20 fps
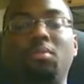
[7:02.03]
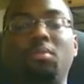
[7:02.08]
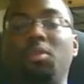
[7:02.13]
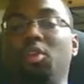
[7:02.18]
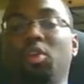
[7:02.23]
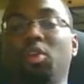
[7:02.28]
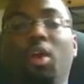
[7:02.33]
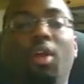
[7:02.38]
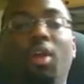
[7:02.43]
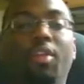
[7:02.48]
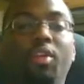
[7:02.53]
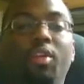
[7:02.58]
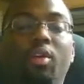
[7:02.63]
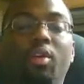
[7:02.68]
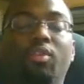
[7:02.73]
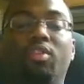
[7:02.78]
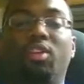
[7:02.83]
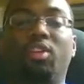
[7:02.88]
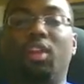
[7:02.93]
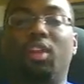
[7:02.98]
you know how the
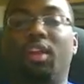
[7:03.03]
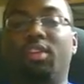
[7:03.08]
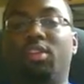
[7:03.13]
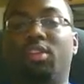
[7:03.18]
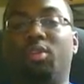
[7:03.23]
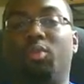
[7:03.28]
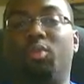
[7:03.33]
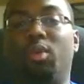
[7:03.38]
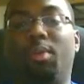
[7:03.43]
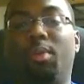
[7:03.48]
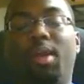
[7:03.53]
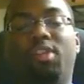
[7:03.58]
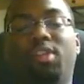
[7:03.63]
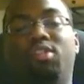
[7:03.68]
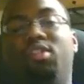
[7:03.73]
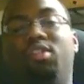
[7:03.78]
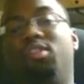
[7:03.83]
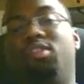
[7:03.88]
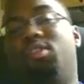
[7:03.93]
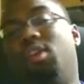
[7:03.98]
UFC likes their
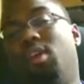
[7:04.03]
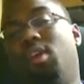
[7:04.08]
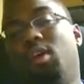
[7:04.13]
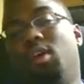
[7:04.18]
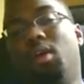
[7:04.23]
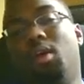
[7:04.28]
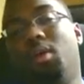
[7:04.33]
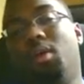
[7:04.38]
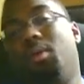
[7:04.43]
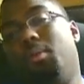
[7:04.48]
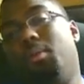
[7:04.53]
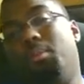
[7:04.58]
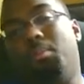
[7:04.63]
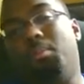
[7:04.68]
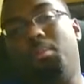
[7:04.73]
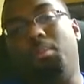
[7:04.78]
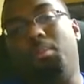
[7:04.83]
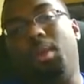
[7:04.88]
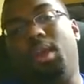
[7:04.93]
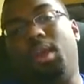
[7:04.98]
rematches,
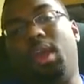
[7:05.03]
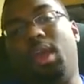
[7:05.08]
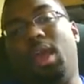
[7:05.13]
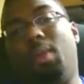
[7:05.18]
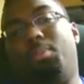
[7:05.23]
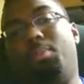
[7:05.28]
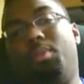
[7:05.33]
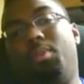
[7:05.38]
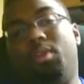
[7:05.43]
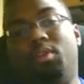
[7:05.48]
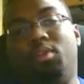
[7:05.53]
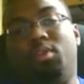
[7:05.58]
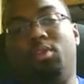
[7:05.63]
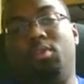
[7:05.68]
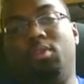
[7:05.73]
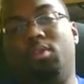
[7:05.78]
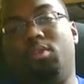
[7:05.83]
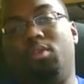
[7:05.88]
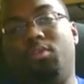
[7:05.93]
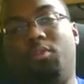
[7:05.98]
make it happen.
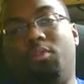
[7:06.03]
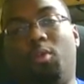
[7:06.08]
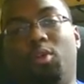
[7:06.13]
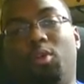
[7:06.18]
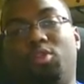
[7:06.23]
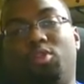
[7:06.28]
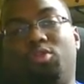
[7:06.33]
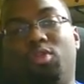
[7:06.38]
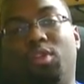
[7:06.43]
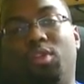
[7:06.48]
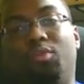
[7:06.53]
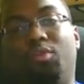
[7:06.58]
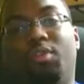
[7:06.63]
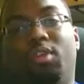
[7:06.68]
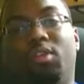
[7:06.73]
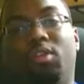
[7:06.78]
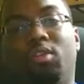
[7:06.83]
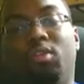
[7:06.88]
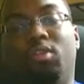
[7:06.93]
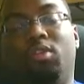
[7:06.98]
Forrest
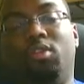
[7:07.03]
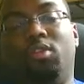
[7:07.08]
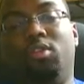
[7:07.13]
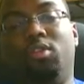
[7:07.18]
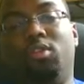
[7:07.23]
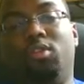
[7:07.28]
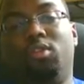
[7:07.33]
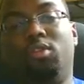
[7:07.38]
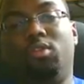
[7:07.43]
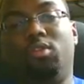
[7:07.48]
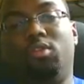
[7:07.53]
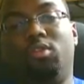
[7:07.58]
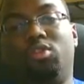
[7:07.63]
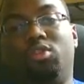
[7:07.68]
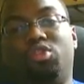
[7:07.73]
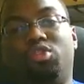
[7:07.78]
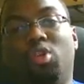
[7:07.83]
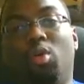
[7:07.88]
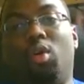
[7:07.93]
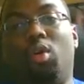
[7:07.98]
Griffin,
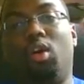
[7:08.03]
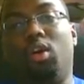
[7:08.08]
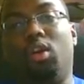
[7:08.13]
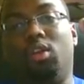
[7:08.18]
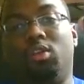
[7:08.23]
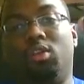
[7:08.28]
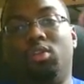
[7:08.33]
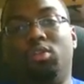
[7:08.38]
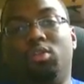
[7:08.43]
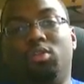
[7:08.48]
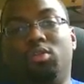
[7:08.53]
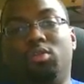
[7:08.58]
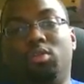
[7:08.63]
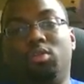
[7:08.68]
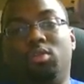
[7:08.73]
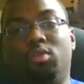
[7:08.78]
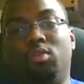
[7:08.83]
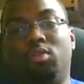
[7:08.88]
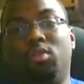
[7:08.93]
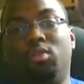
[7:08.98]
Shogun,
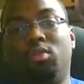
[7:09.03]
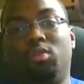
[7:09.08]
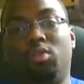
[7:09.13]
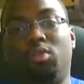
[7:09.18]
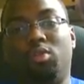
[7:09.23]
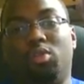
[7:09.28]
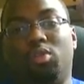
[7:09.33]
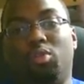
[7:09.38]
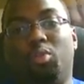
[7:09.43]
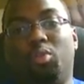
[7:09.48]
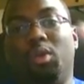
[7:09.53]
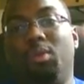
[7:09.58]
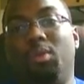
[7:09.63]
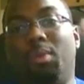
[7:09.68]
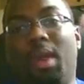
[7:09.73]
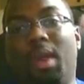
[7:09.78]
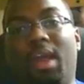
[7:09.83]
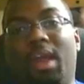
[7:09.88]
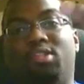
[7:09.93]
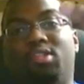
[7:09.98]
the
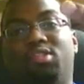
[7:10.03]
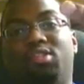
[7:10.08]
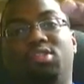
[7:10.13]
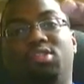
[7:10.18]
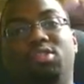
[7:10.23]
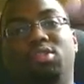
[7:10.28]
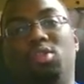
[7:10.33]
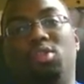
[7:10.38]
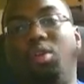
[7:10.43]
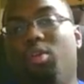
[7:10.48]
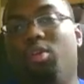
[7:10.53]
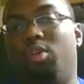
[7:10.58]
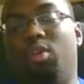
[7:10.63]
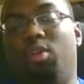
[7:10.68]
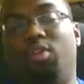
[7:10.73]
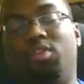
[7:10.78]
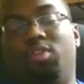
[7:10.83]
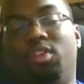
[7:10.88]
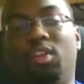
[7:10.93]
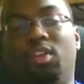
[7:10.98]
rematch. You know the
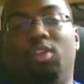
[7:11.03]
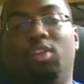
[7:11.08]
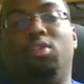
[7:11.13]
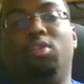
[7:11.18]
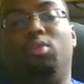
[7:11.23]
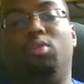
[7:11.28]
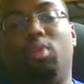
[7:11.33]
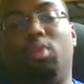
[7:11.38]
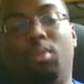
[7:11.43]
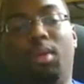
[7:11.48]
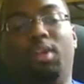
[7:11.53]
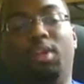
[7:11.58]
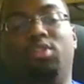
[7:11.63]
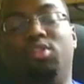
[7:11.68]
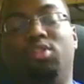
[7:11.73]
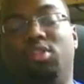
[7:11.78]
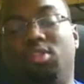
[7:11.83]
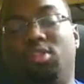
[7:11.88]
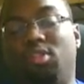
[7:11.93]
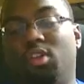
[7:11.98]
UFC loves the
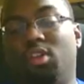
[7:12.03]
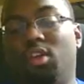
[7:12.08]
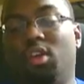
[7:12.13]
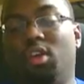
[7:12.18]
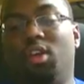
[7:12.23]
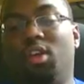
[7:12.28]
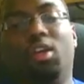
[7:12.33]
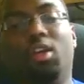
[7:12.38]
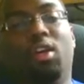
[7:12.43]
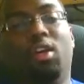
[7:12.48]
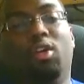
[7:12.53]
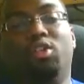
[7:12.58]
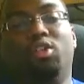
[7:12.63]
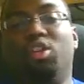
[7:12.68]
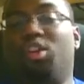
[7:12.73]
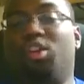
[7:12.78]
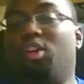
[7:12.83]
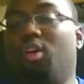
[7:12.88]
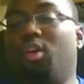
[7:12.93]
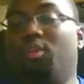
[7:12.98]
rematches. It was
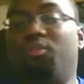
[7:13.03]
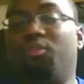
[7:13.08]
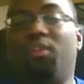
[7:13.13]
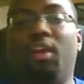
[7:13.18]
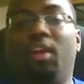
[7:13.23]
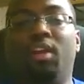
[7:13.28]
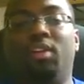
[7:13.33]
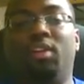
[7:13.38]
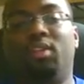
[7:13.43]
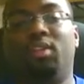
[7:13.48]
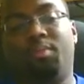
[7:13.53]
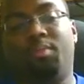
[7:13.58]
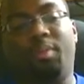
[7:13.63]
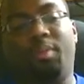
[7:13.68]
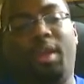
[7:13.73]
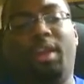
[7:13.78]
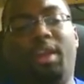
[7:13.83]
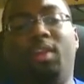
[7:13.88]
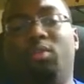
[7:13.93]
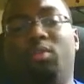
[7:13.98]
a good fight.
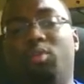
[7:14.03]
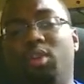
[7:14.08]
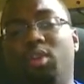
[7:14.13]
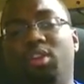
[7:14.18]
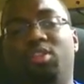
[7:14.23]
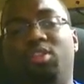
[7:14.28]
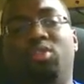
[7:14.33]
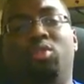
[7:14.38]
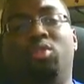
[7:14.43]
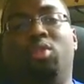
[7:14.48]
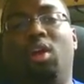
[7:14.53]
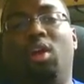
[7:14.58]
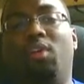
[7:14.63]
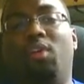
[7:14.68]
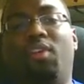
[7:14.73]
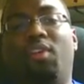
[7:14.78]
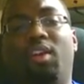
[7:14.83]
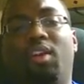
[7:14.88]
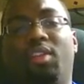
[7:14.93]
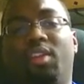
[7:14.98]
I didn't really see who
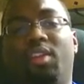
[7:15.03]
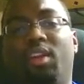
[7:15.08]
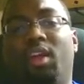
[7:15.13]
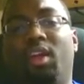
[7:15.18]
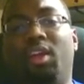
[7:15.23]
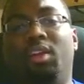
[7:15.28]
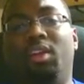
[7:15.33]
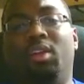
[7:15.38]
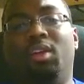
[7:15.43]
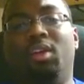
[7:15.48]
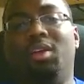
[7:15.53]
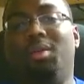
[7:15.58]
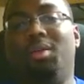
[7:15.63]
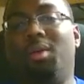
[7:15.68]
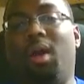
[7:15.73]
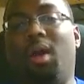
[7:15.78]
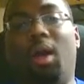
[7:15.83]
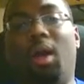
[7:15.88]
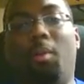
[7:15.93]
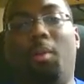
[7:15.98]
got fight of the night.
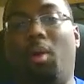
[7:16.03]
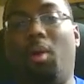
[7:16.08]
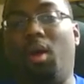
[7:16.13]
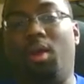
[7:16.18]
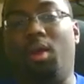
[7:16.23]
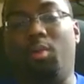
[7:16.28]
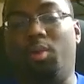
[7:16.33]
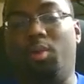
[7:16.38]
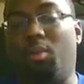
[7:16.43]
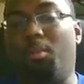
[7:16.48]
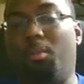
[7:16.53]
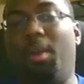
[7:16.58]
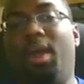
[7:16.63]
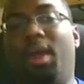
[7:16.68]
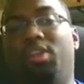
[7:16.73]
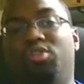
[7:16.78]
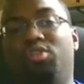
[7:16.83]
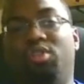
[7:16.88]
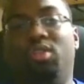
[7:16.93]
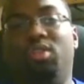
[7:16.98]
I would
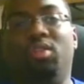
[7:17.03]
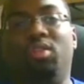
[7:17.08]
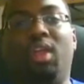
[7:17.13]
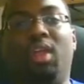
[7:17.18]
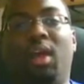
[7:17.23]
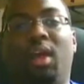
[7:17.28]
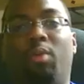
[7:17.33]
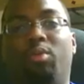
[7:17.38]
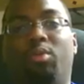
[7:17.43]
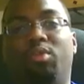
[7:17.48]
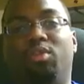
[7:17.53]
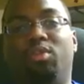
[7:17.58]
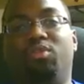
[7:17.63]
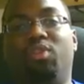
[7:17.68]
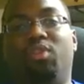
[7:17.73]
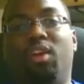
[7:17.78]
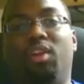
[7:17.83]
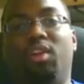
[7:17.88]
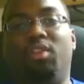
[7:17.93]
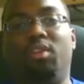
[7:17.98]
imagine that was the
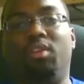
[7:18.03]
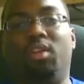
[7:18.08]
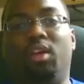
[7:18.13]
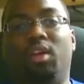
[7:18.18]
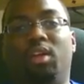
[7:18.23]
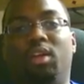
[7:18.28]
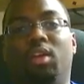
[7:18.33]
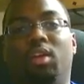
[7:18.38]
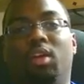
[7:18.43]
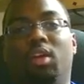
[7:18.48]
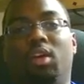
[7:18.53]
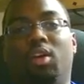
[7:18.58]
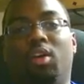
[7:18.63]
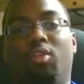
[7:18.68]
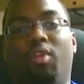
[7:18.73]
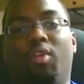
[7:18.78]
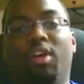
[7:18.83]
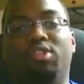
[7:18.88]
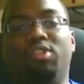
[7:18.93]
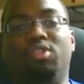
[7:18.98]
fight of the night.
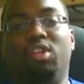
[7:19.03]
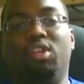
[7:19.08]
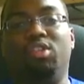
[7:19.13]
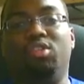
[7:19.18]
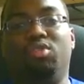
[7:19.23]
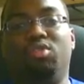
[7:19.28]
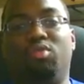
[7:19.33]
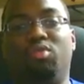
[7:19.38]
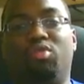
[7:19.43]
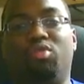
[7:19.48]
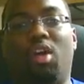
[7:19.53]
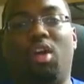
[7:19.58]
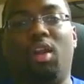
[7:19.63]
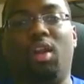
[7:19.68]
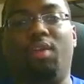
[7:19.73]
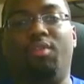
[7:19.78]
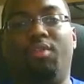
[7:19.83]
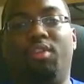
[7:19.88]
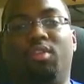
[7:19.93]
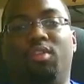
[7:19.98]
Congratulations, Rashad
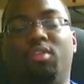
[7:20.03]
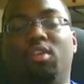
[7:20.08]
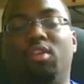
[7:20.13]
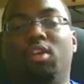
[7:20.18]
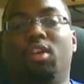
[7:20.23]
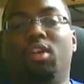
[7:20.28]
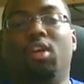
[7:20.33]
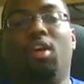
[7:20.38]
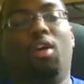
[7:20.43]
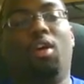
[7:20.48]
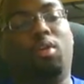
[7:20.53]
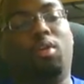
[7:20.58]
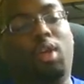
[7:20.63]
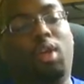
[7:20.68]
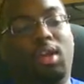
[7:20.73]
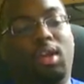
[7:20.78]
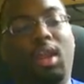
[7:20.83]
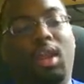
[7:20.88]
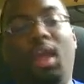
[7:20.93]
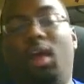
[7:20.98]
Evans.
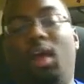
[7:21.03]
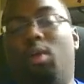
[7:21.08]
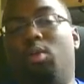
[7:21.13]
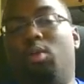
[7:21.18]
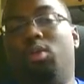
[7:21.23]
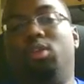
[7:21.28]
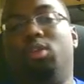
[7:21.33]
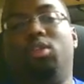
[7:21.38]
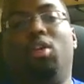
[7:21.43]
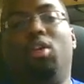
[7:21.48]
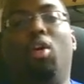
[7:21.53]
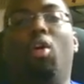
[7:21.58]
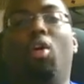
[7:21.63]
Okay, now, the